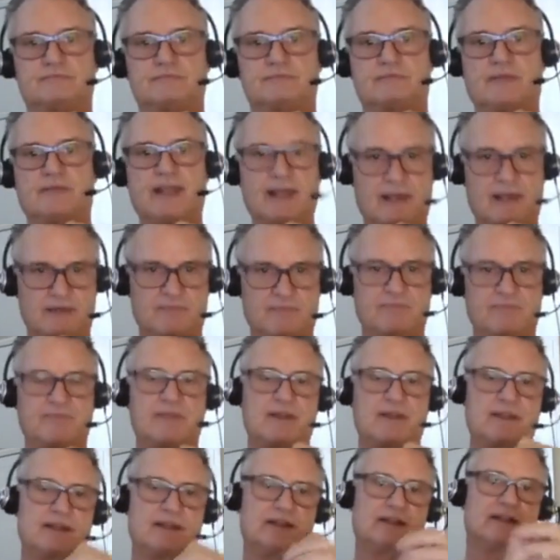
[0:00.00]
Yeah,
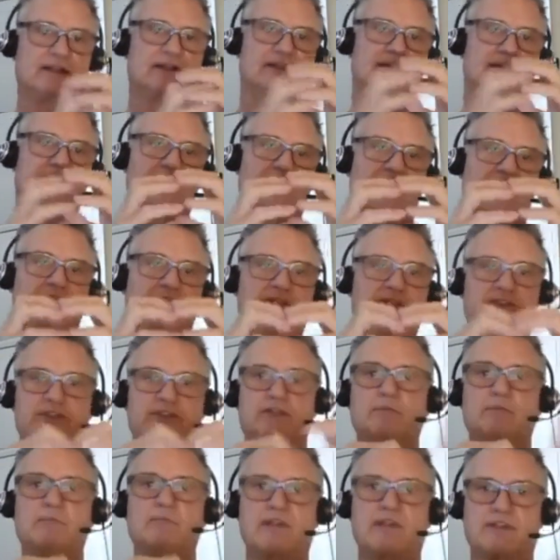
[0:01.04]
because
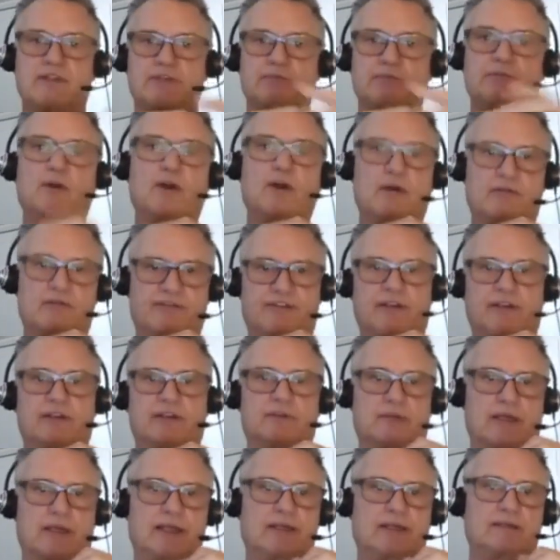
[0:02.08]
you're Miss Perfect,
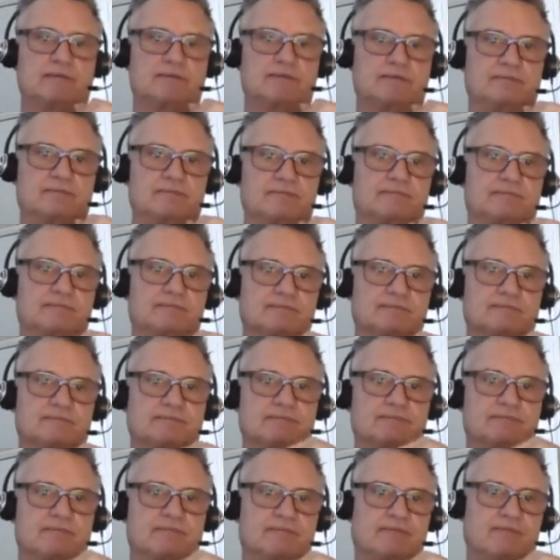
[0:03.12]
right?
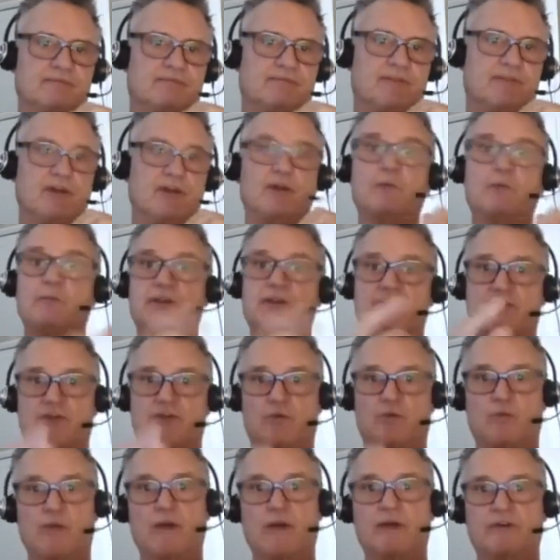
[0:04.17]
You're Mister
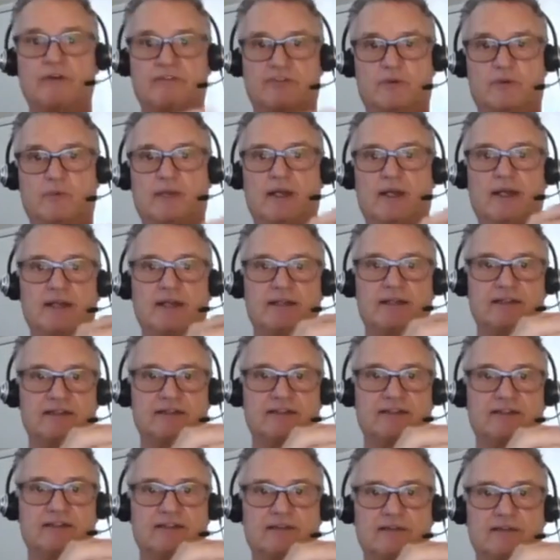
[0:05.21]
Wonderful, right?
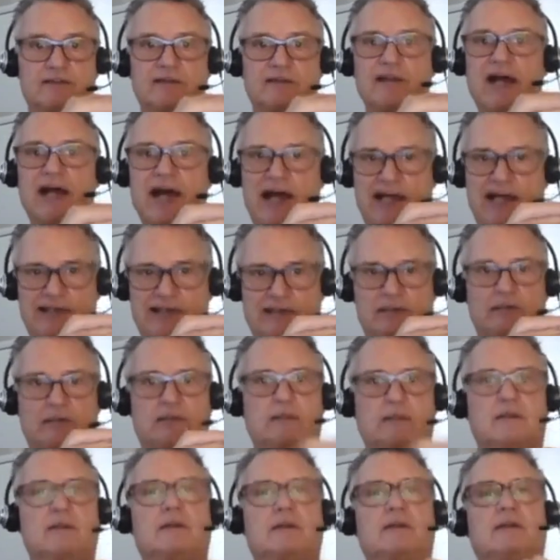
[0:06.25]
Not.
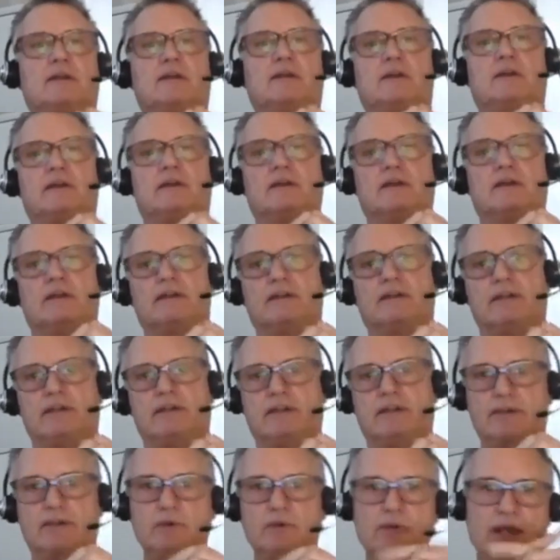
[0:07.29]

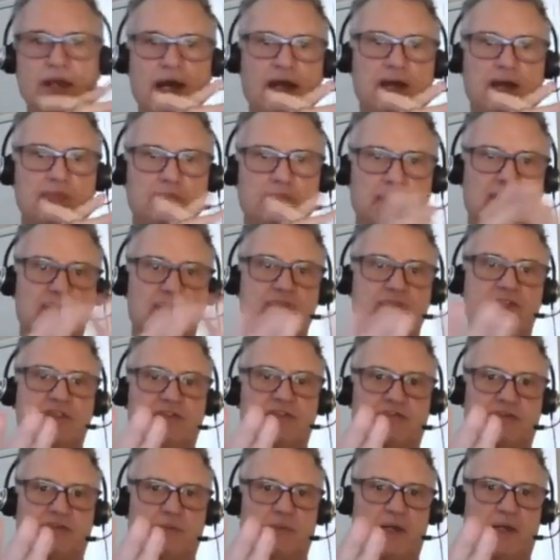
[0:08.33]
You got mercy
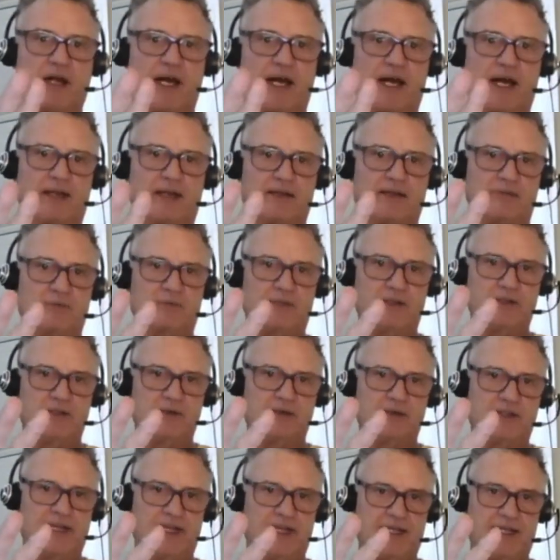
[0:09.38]
from God when you
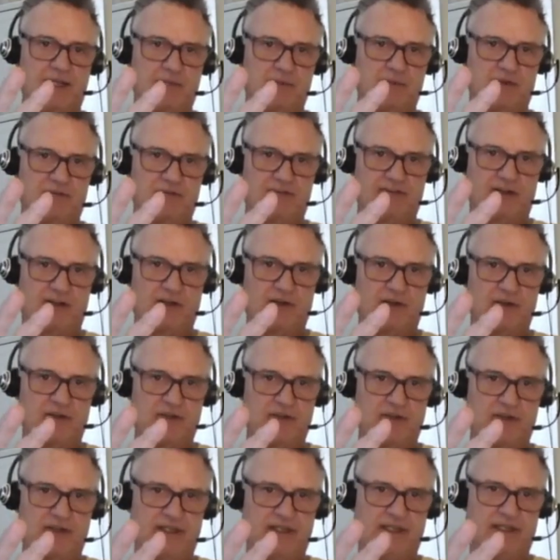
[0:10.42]
came and fell on
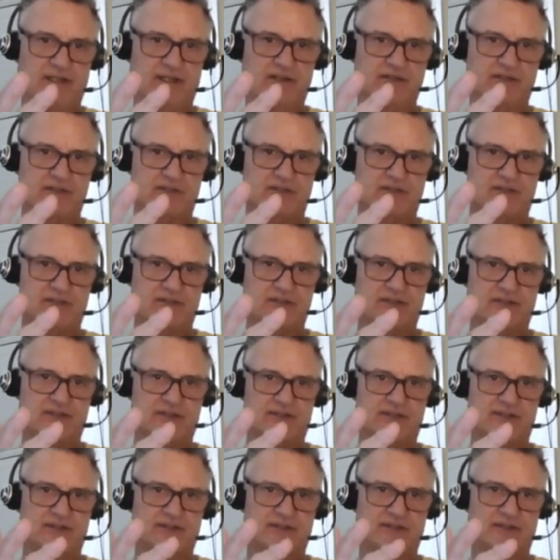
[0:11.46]
your knees.
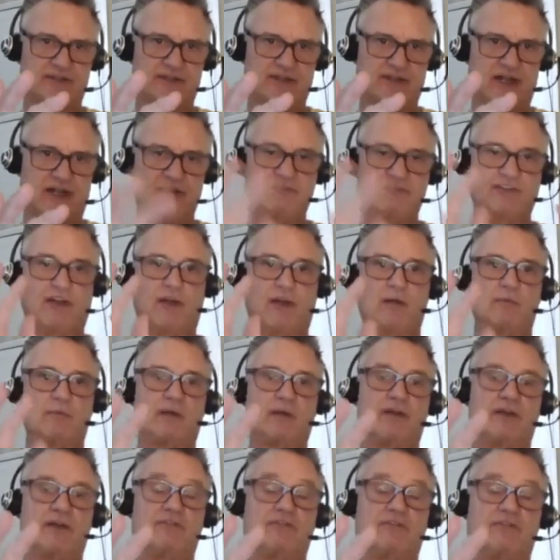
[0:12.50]
I fell on my
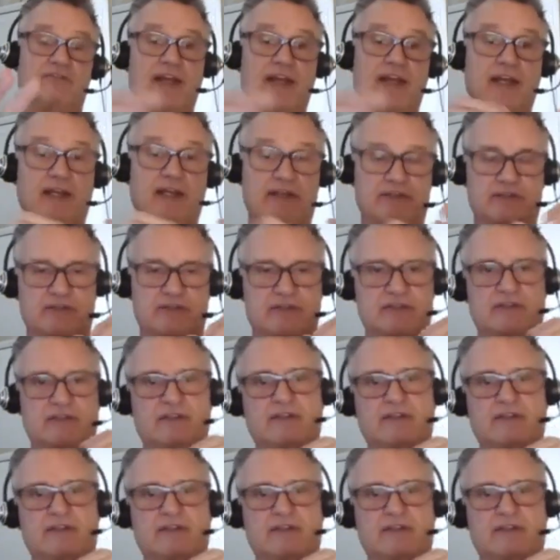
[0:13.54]
face